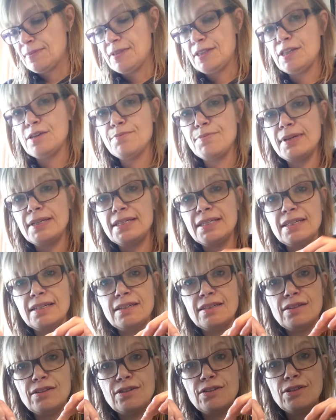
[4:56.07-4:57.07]
and you bend it
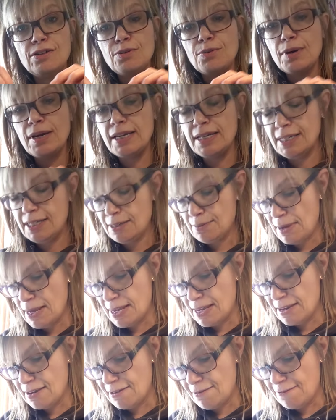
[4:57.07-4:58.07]
the other way to
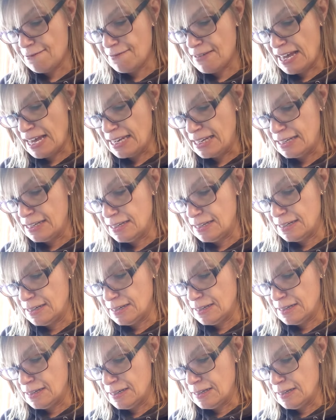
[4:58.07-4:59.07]
make a fan.
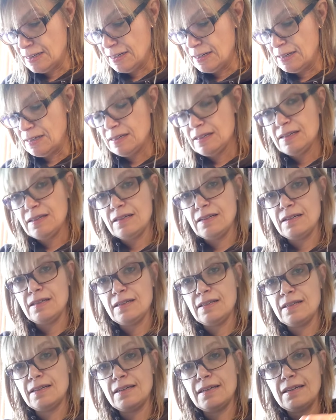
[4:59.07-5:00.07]

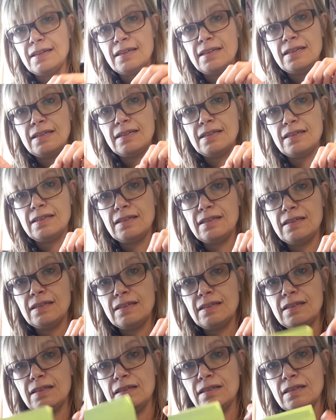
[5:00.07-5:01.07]
Okay,
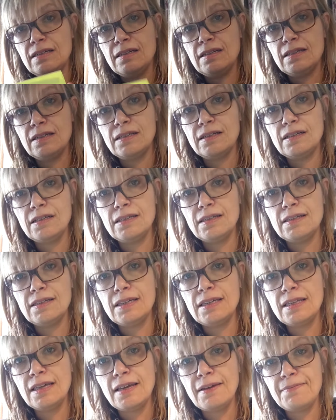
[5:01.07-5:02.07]
you
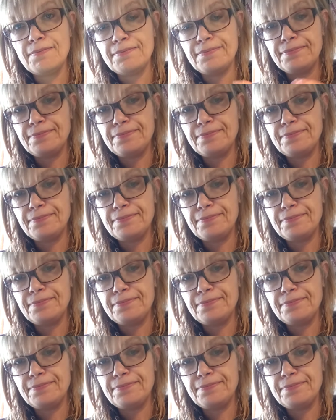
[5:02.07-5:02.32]
see that?